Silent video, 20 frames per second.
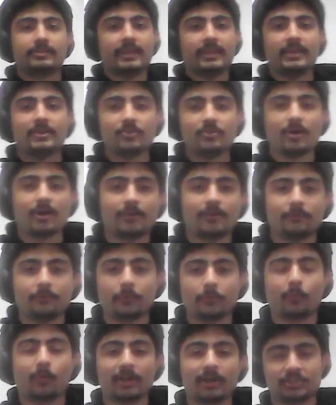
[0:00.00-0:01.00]
Thank you all
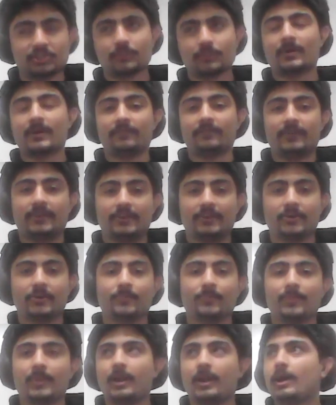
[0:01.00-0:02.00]
for watching my
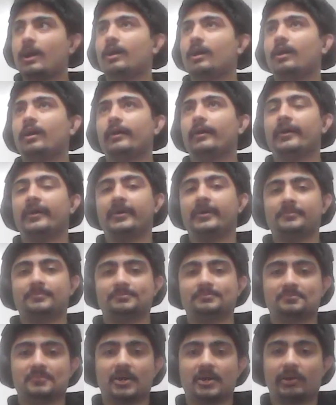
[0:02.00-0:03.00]
video.
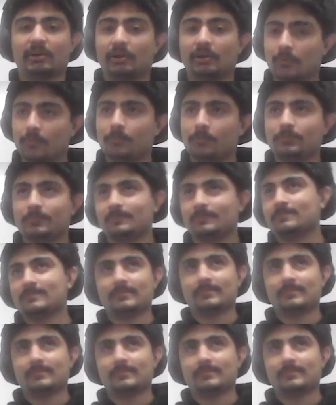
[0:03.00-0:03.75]
I hope